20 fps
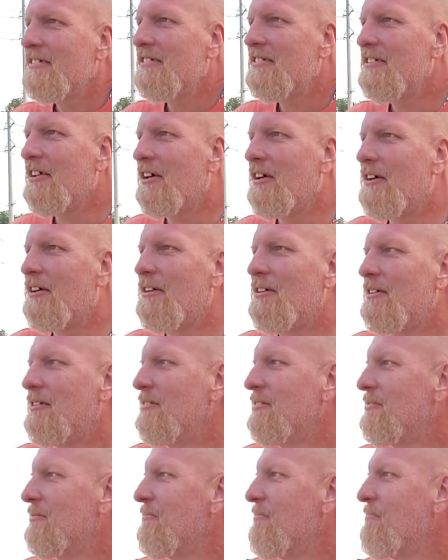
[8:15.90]
So
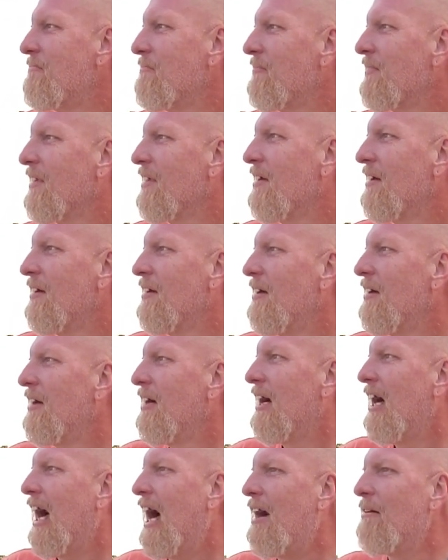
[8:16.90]

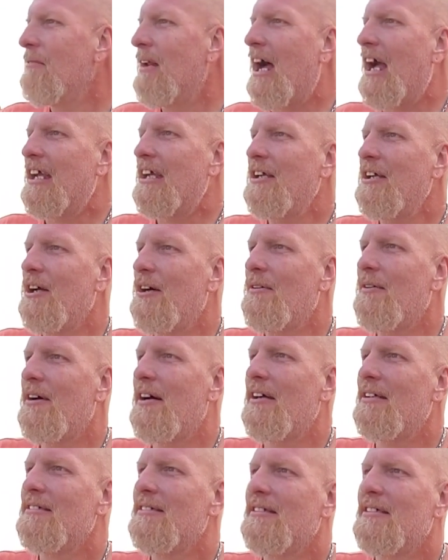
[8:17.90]
I'm like, you know
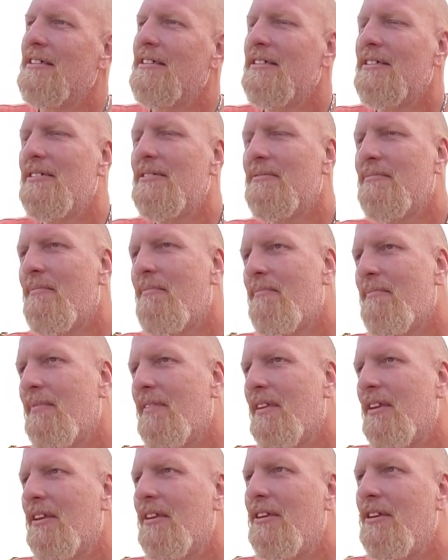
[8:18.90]
what?
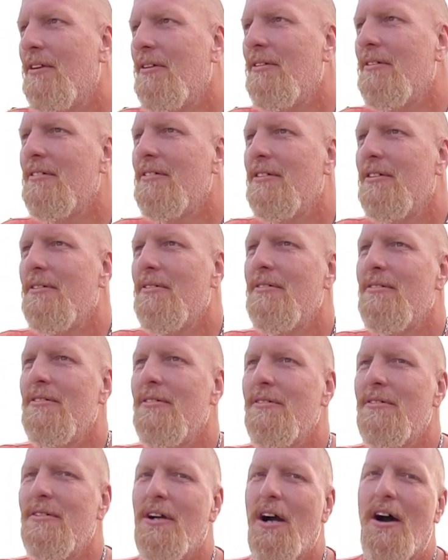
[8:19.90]

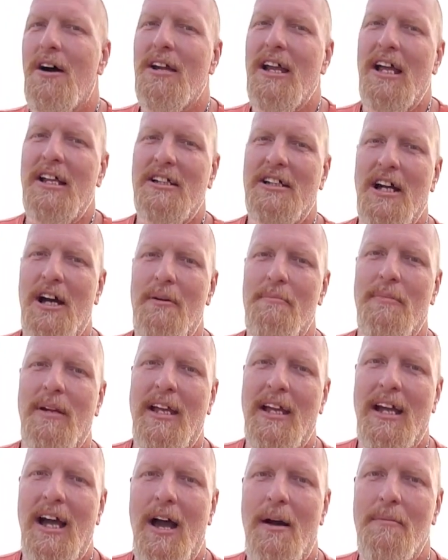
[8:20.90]
You call that
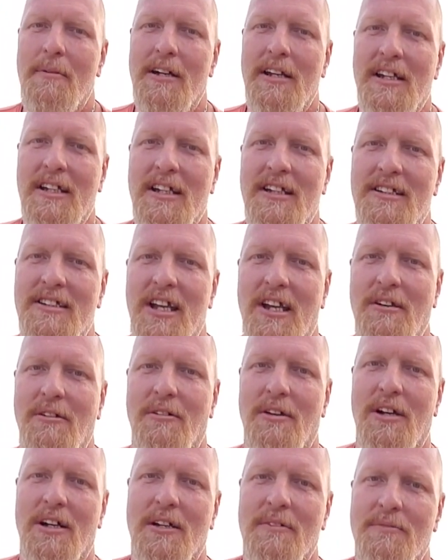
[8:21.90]
company. I'm going to continue
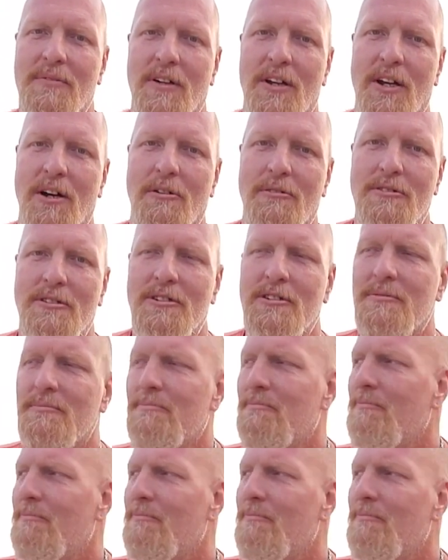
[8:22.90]
looking for loads.